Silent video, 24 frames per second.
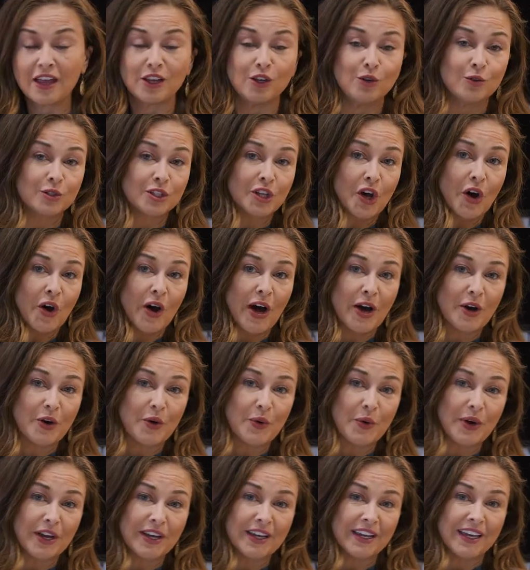You saw how
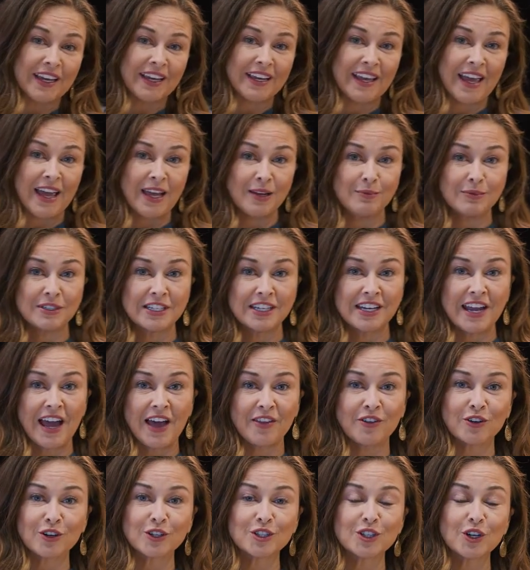quick it came
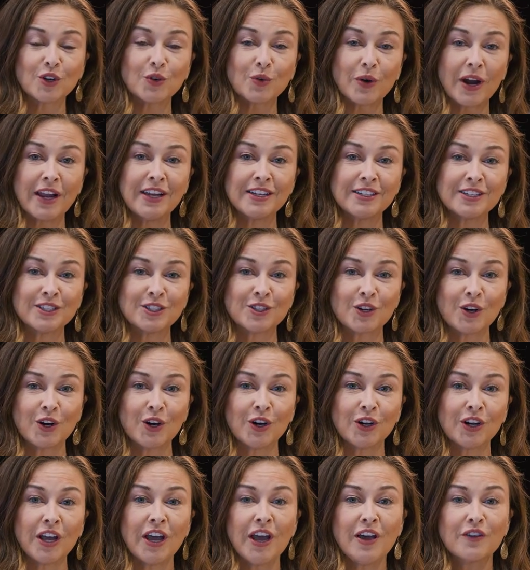together. It's a great
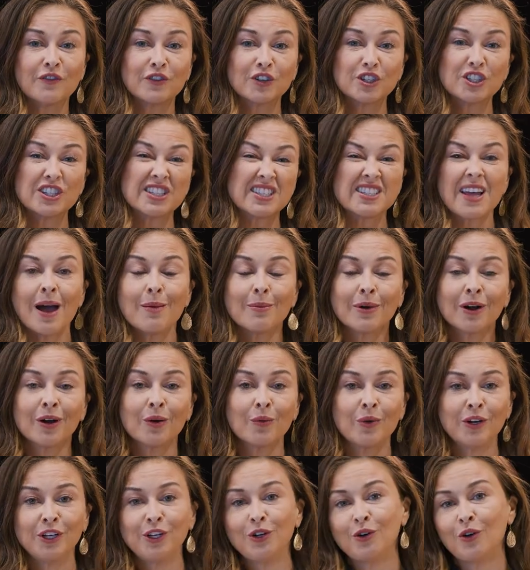dessert for summer
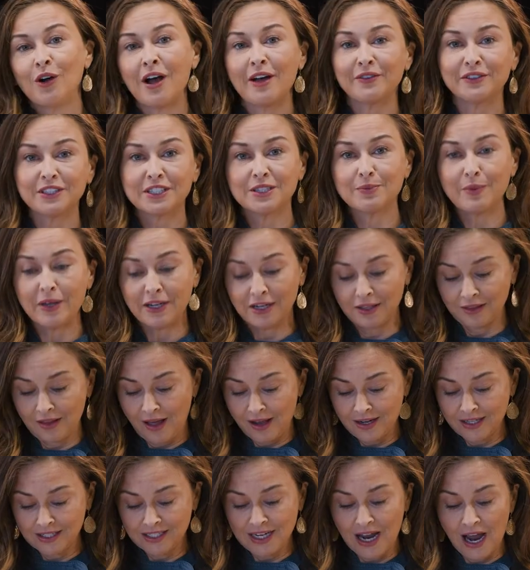when you don't have to spend a
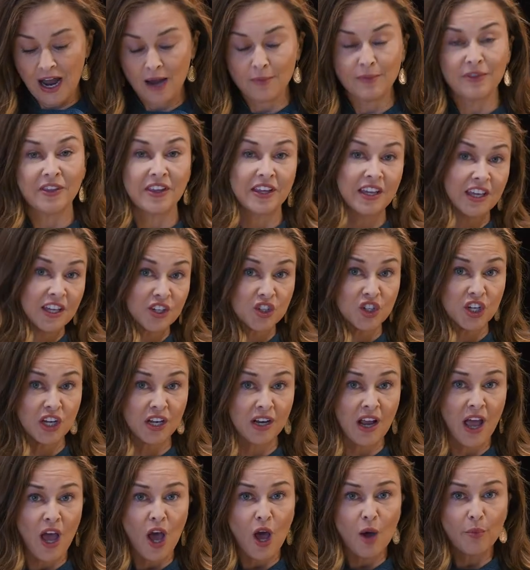lot of time in the kitchen
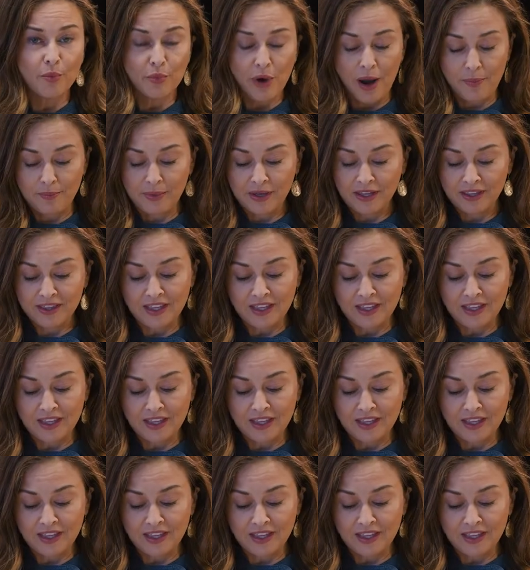prepping